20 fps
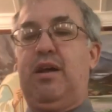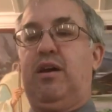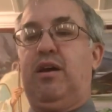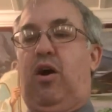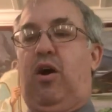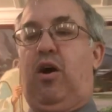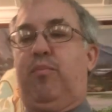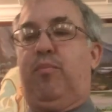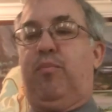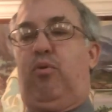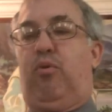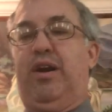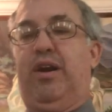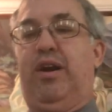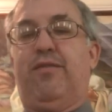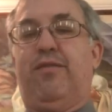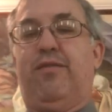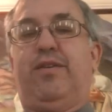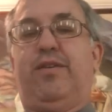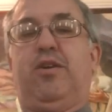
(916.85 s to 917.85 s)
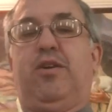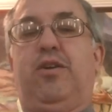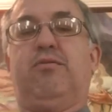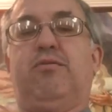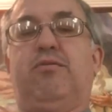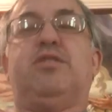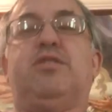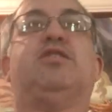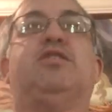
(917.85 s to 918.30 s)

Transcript: Our point of view is